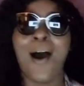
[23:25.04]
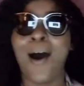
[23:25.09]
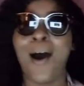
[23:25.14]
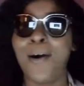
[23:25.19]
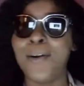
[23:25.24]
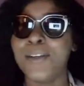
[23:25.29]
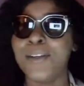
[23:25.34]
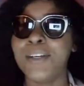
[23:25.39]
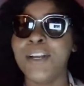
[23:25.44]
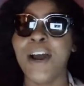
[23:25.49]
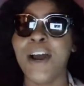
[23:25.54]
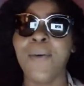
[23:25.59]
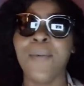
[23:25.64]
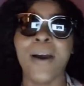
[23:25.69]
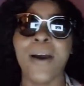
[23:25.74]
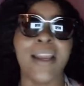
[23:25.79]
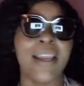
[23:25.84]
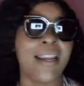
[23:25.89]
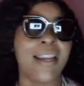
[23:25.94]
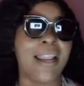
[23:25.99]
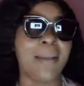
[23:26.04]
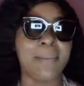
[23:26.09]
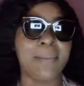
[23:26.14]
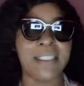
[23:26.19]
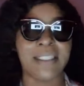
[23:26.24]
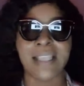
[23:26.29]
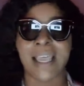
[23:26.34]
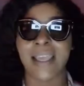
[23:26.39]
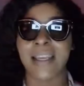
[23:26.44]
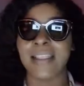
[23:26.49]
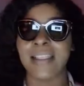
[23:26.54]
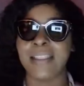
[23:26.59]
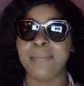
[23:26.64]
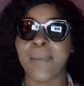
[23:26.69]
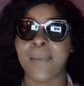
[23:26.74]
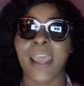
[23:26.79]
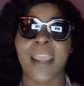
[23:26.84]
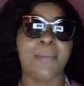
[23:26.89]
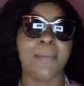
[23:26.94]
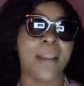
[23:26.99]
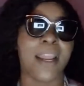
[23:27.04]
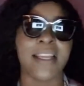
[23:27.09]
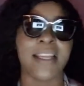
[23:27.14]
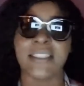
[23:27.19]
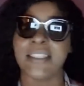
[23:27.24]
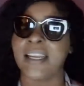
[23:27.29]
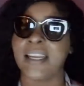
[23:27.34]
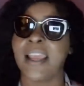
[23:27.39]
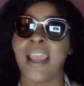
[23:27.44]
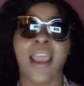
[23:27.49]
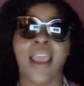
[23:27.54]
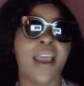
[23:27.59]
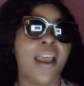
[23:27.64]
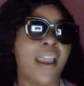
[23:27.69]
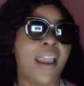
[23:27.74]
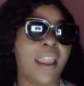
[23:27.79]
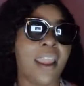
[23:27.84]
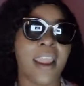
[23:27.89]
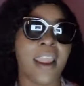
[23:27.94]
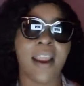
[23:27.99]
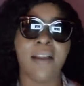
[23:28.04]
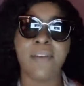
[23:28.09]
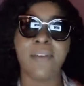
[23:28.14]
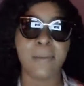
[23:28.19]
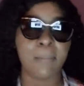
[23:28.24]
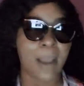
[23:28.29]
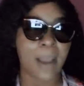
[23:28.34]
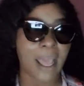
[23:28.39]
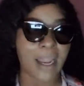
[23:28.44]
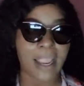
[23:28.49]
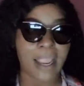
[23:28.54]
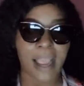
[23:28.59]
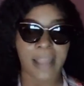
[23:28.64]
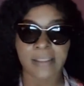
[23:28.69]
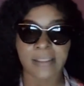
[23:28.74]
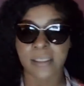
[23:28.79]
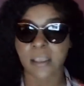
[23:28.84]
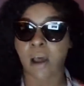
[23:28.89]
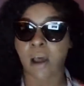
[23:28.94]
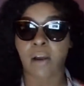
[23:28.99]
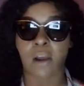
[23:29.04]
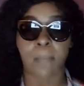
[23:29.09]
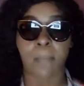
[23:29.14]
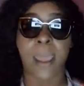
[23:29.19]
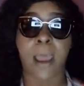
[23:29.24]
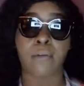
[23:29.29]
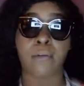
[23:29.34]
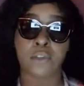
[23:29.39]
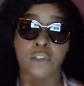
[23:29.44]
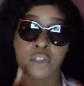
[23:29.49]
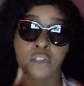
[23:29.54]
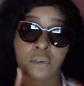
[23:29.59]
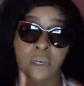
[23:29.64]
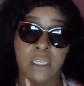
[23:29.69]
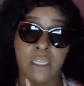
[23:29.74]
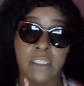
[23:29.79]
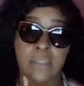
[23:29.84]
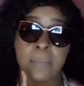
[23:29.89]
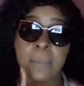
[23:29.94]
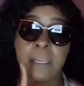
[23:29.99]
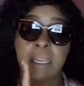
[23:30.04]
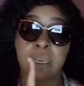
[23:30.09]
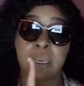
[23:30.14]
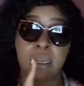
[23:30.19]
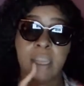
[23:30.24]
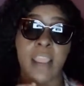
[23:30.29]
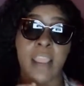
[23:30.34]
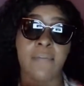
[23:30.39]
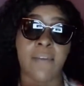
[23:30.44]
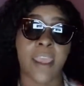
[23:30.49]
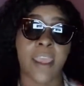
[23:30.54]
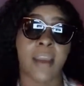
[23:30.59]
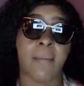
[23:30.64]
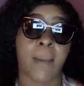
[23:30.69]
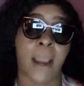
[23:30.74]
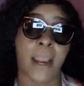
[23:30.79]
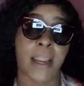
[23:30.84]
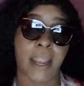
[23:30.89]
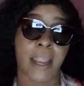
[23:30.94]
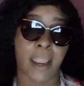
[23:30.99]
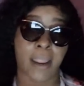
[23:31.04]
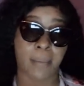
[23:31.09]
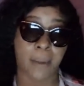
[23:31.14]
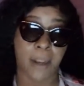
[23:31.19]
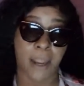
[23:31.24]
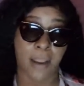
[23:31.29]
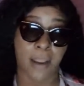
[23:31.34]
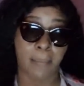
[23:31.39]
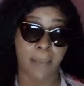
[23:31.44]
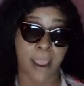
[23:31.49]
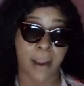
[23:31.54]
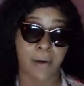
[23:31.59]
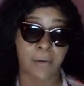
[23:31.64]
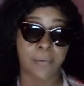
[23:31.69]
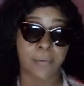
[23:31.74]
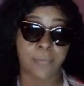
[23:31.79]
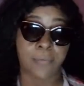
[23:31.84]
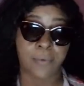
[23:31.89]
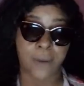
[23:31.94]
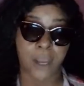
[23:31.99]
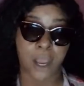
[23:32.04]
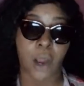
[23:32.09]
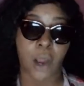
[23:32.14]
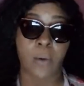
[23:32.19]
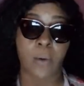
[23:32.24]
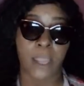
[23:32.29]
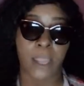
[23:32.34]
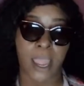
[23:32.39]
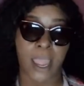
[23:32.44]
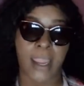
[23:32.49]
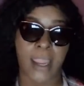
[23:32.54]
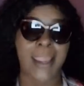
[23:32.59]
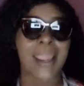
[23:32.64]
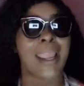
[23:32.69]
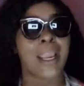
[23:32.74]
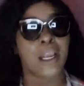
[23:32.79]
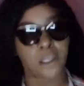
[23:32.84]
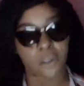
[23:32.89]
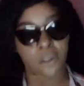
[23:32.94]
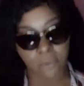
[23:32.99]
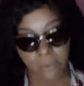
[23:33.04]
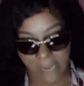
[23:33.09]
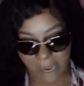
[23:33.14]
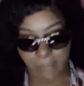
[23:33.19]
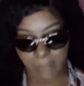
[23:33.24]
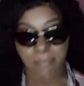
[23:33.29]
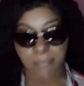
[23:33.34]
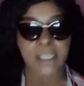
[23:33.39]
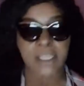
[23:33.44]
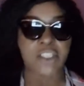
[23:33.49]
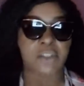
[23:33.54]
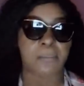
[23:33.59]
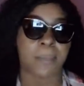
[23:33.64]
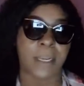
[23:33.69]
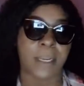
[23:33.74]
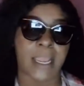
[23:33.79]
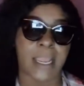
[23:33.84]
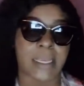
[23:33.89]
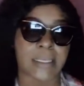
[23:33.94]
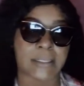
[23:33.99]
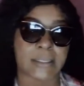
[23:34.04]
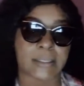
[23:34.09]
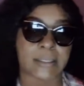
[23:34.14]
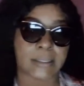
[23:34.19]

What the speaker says: Oh, you know what? And let me say this, Babe Nation. Everybody I talk about, trust me, they've had my name in their mouth. Okay? Including that bitch Blessed.